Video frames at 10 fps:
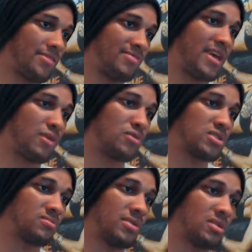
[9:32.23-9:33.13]
that
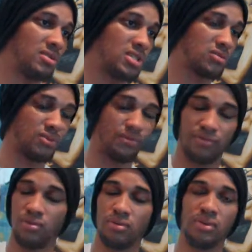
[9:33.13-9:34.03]
was about this
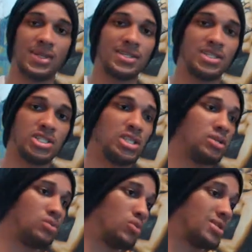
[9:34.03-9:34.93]
review, and
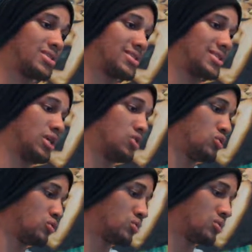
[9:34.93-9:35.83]
we'll see
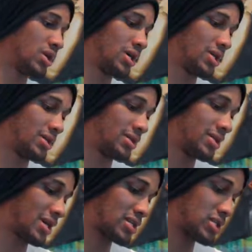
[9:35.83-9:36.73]
you
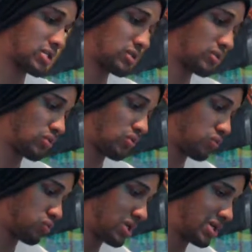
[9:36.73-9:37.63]
next
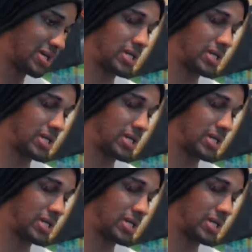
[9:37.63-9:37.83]
week.